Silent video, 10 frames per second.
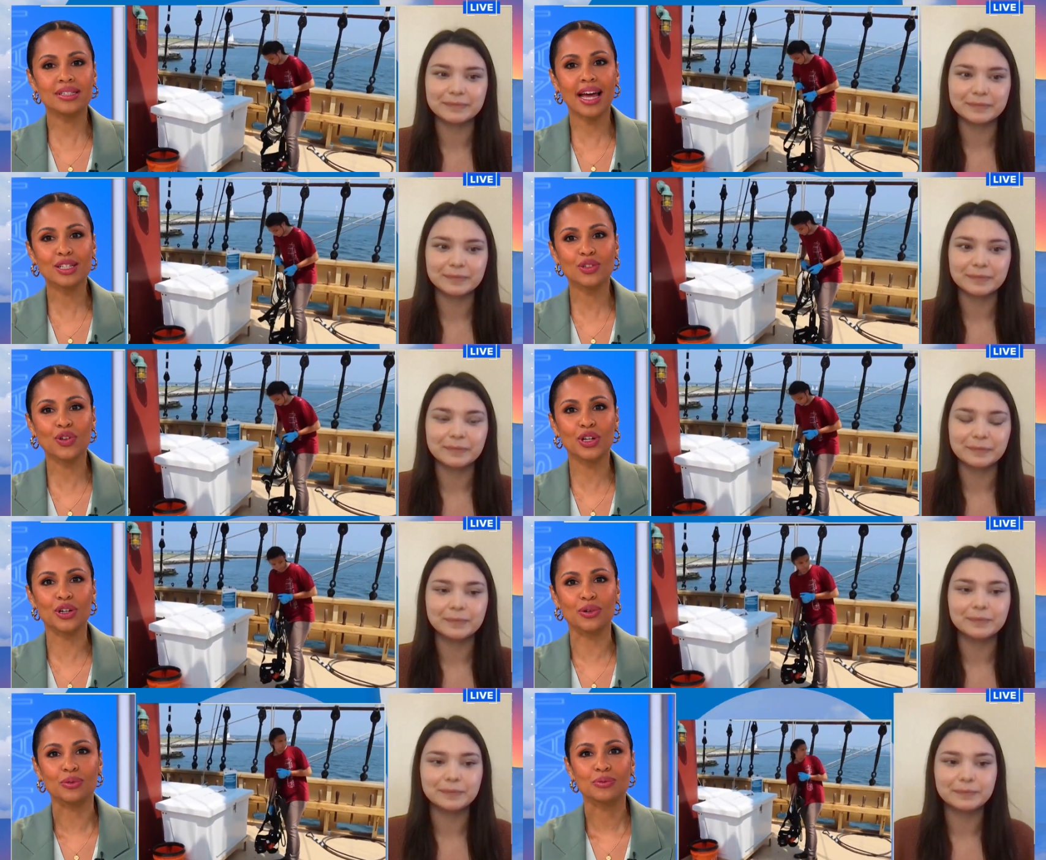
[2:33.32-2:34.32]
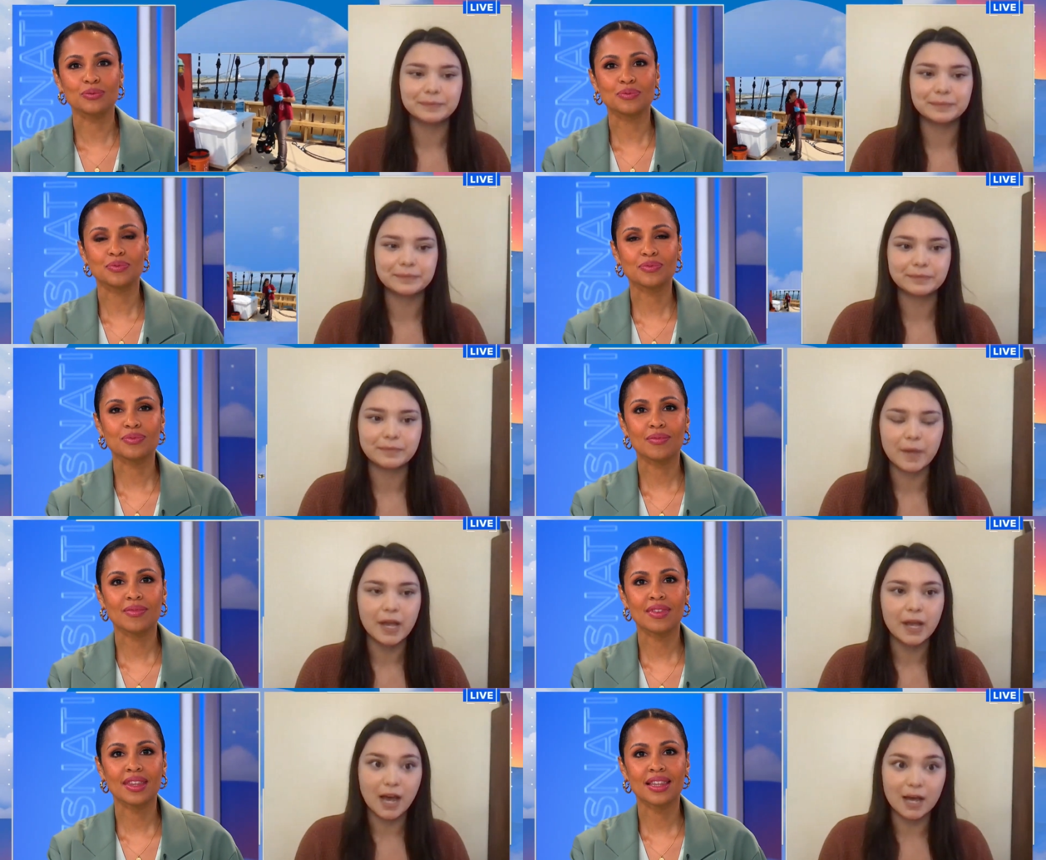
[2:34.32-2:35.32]
Speaker 1: next for you?
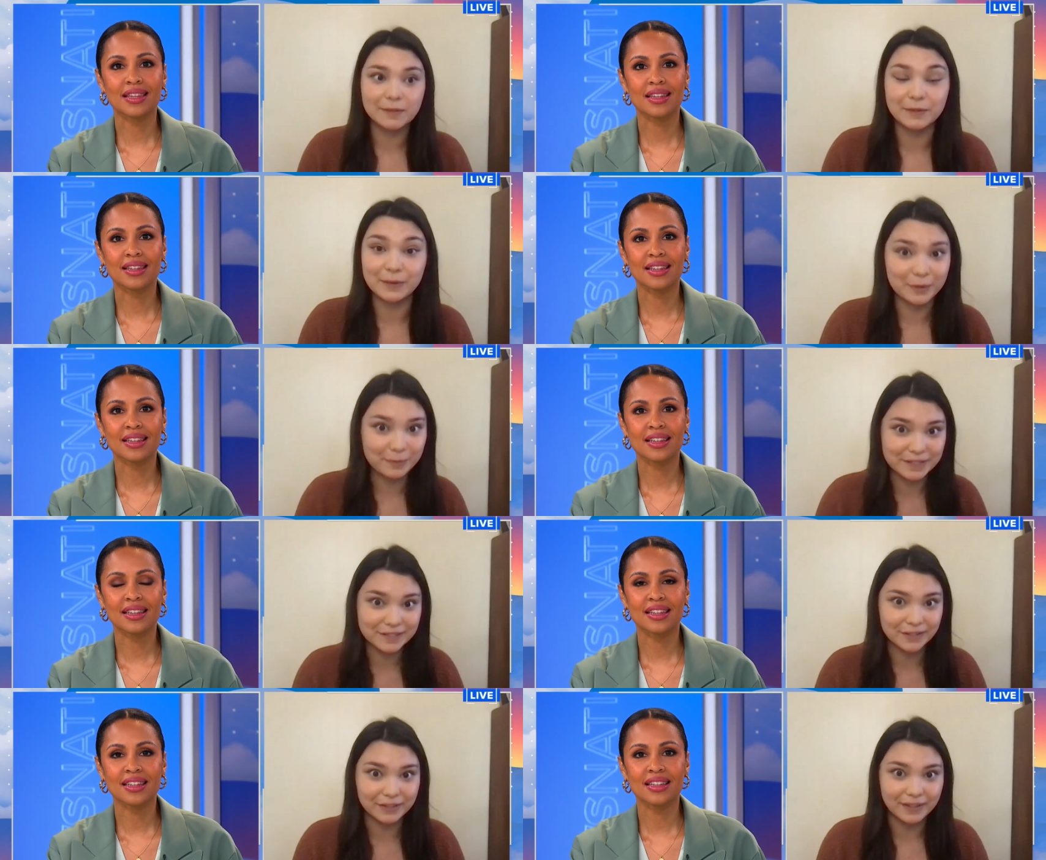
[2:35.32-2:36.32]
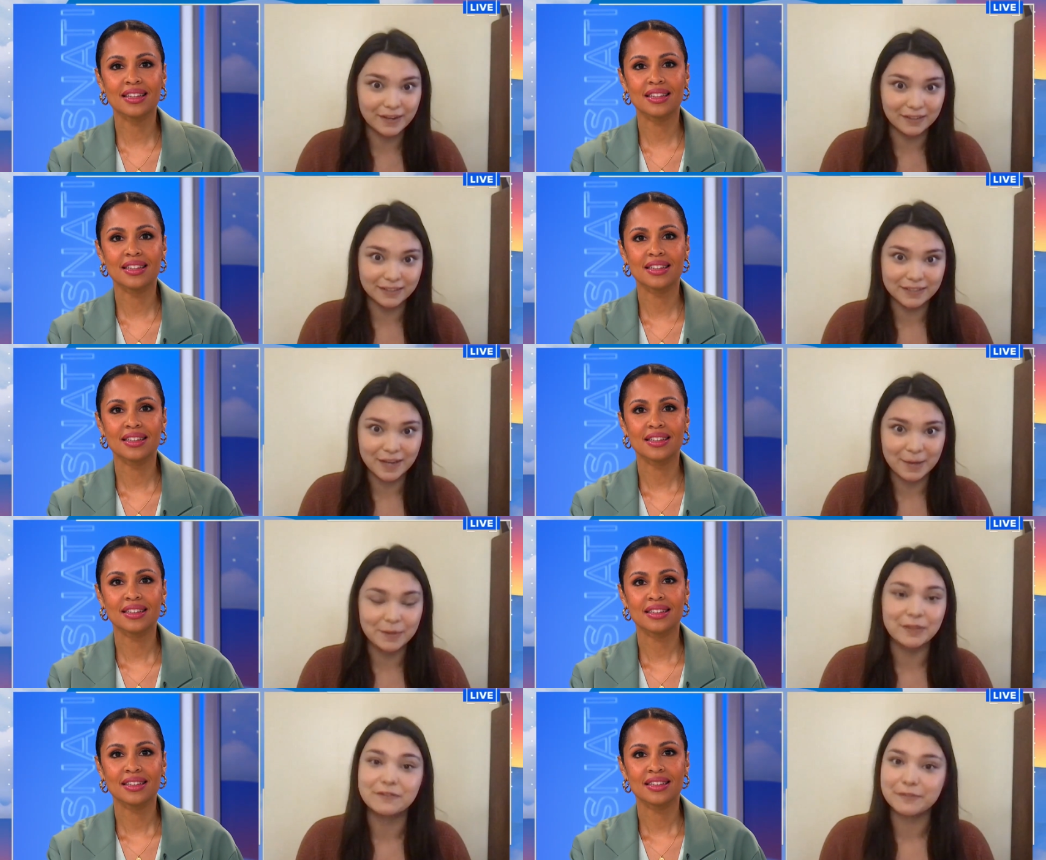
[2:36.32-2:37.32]
Speaker 2: Um, so I will be starting college um,
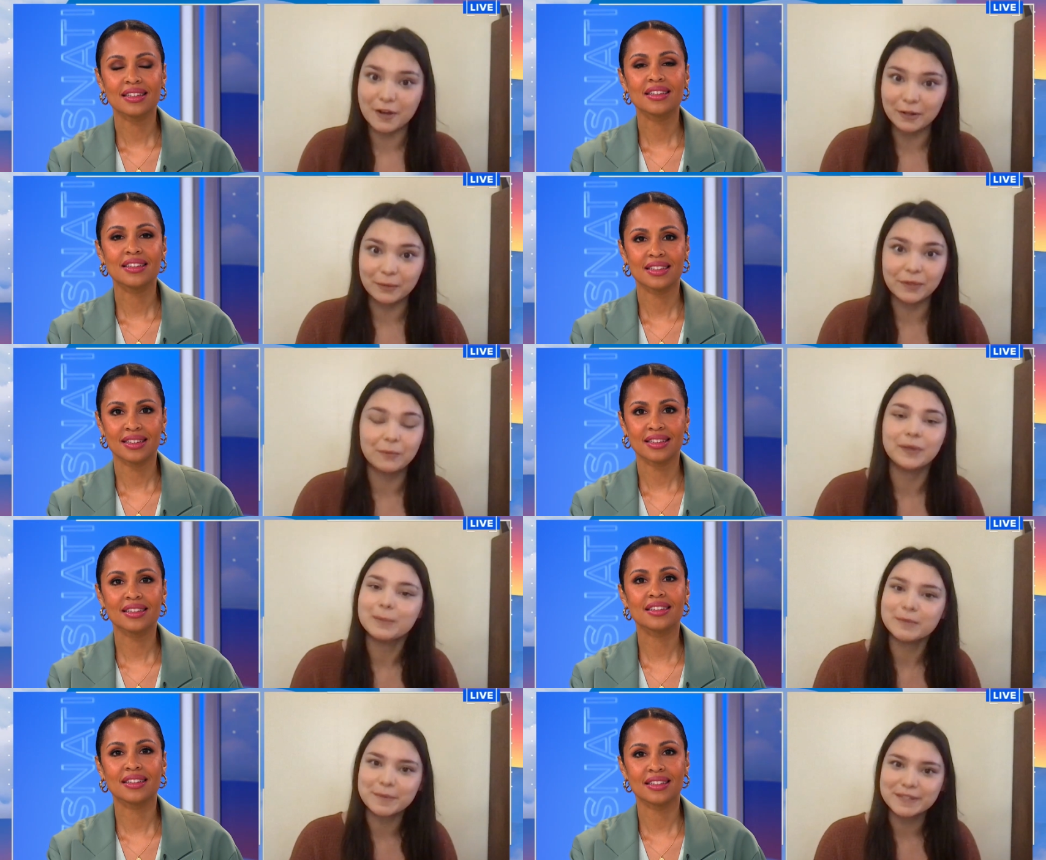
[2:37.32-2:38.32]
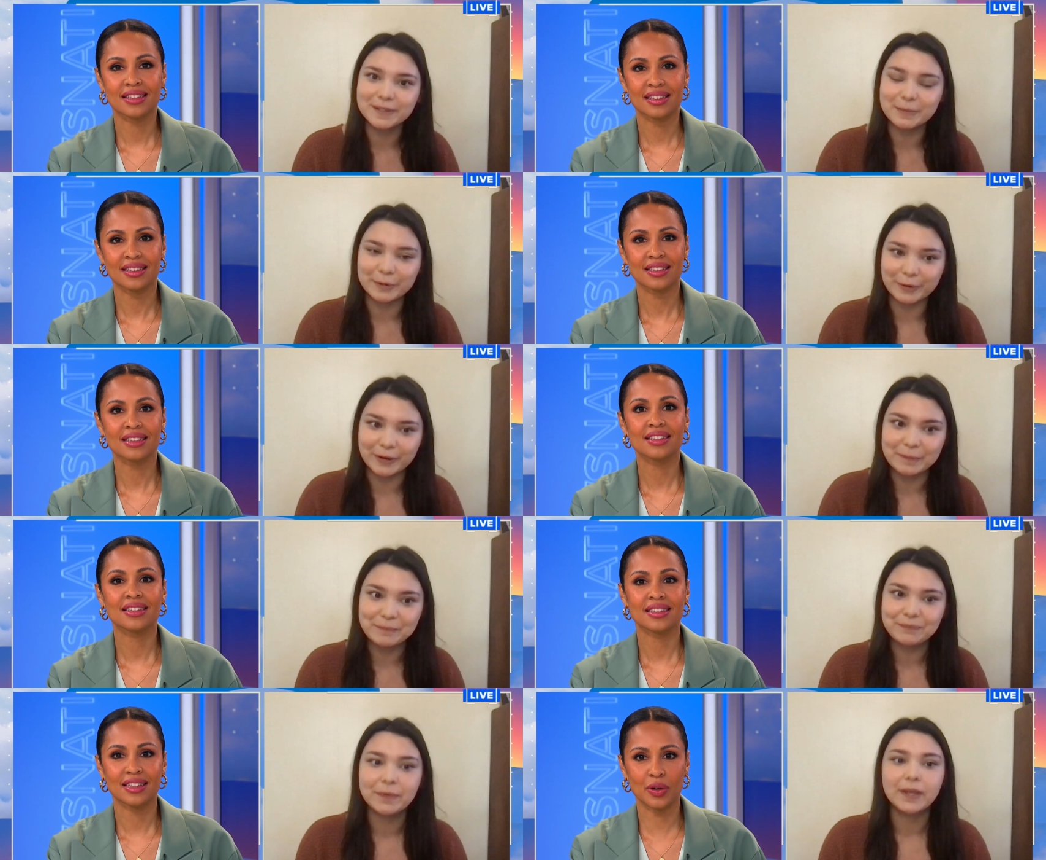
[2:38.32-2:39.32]
in the fall with the Williams Mystic program.
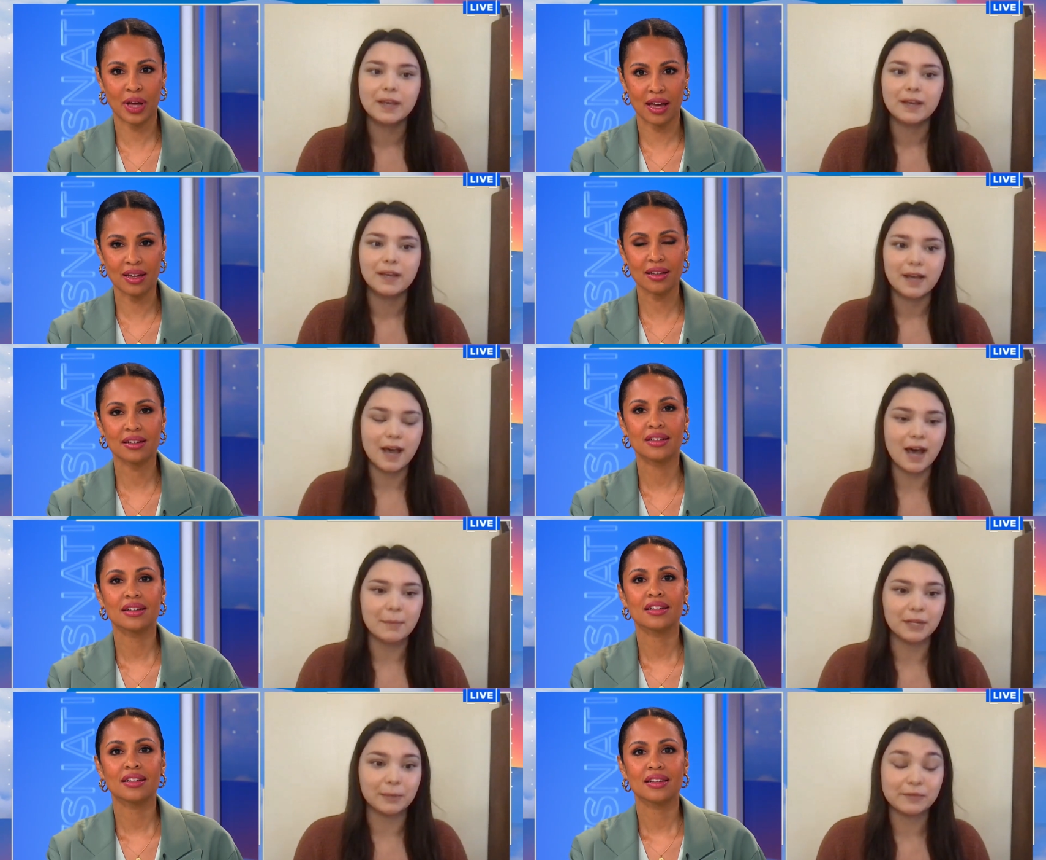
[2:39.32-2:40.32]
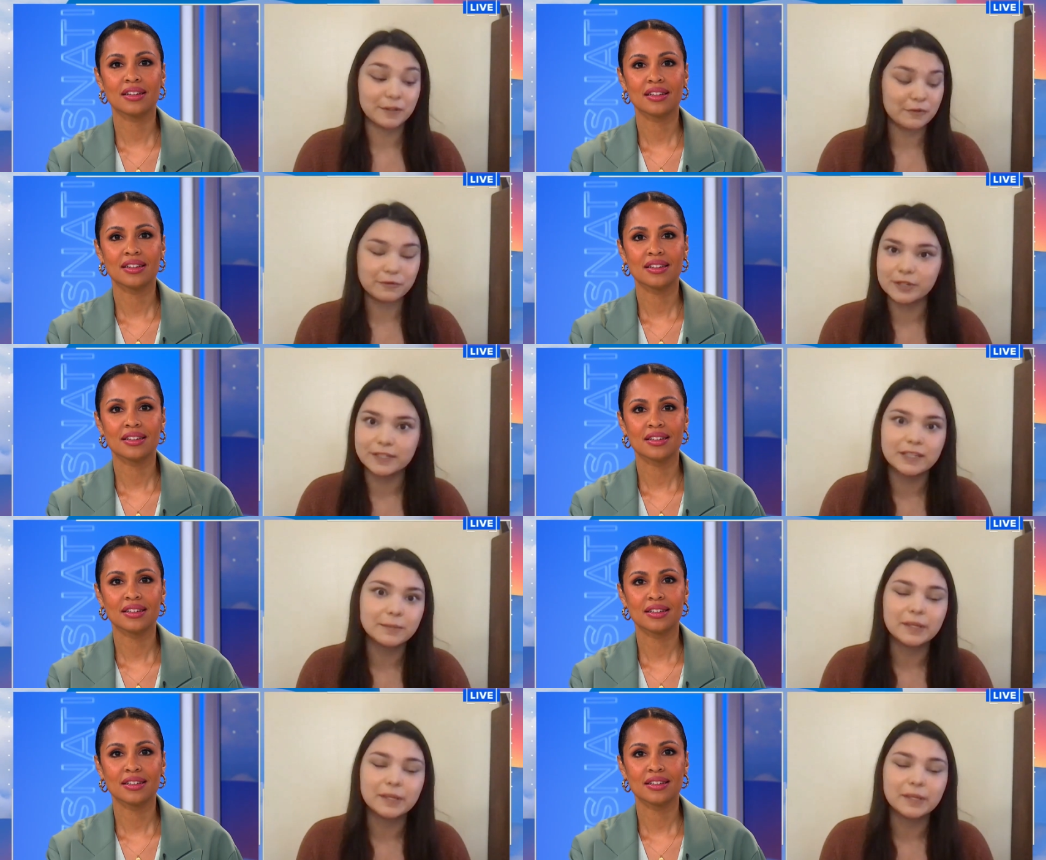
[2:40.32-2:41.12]
Okay. Um, and I'm so fortunate to